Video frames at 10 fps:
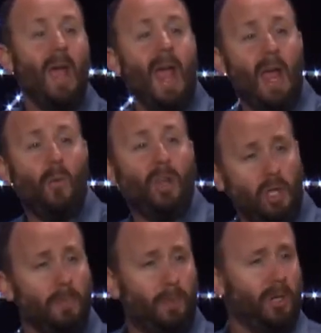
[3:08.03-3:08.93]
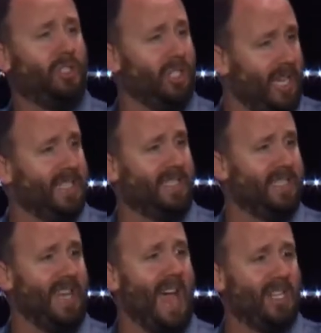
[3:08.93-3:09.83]
And when you push against the
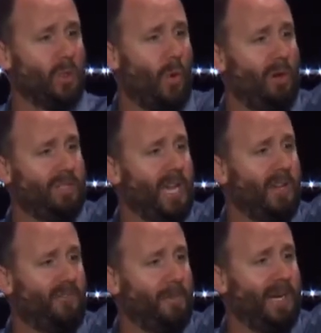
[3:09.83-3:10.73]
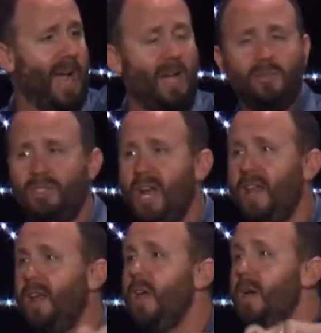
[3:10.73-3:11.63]
status quo, take it from a guy who's done it